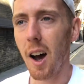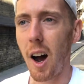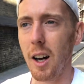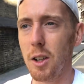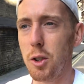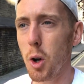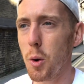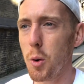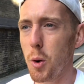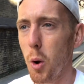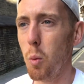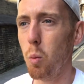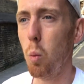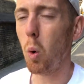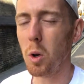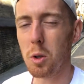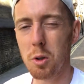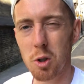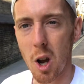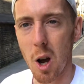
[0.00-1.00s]
I don't know
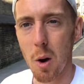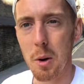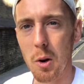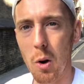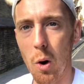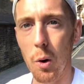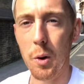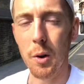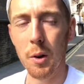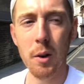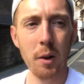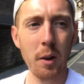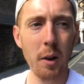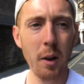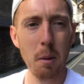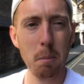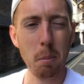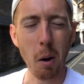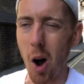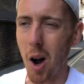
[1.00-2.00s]
what's going on
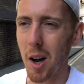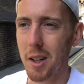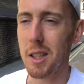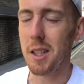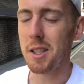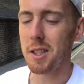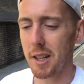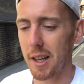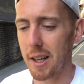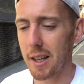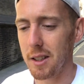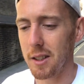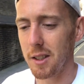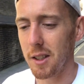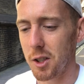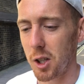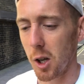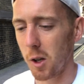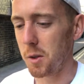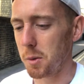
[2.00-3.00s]
behind the scenes
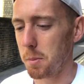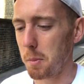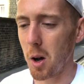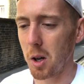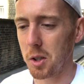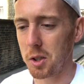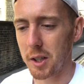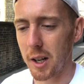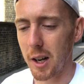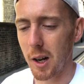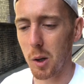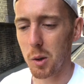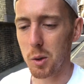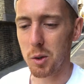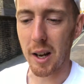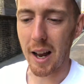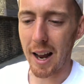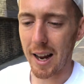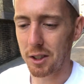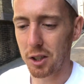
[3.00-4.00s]
in terms of
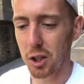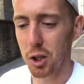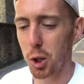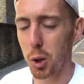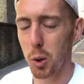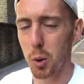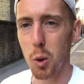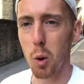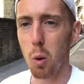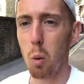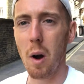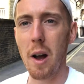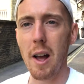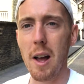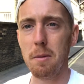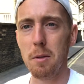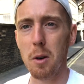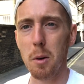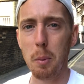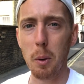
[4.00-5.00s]
Martial's attitude or
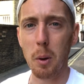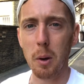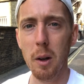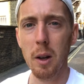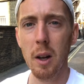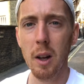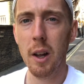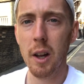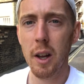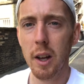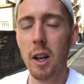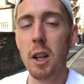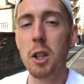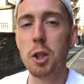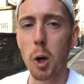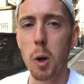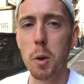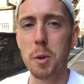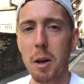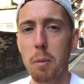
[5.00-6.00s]
whatever, but
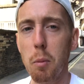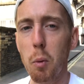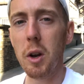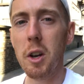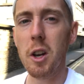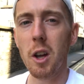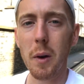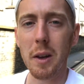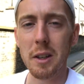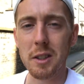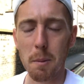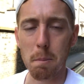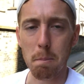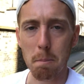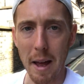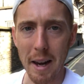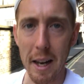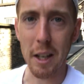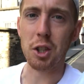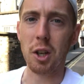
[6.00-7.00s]
Jose Mourinho is a
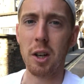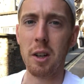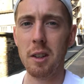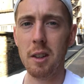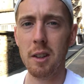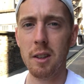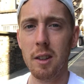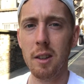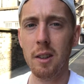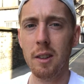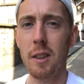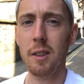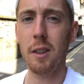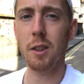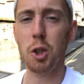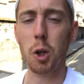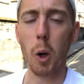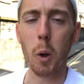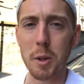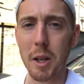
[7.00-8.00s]
manager.
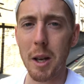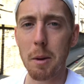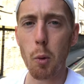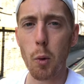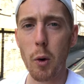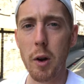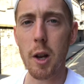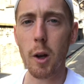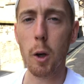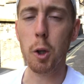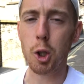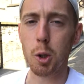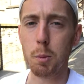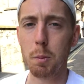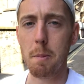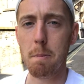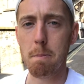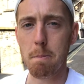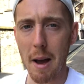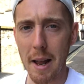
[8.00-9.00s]
Jose Mourinho should
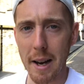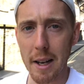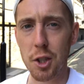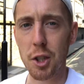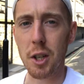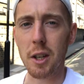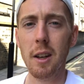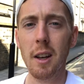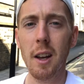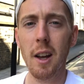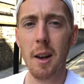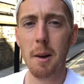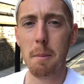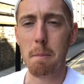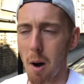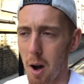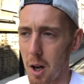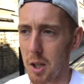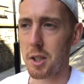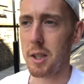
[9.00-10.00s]
be managing
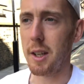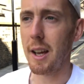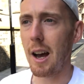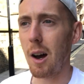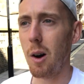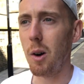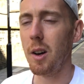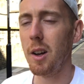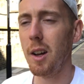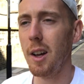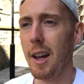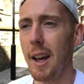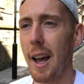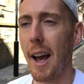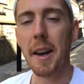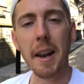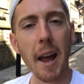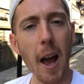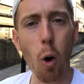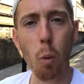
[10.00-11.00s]
Martial
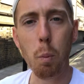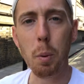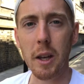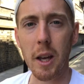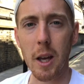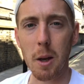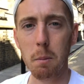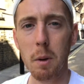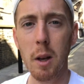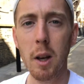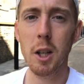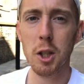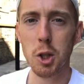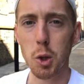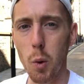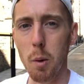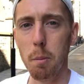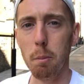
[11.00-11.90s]
and helping him to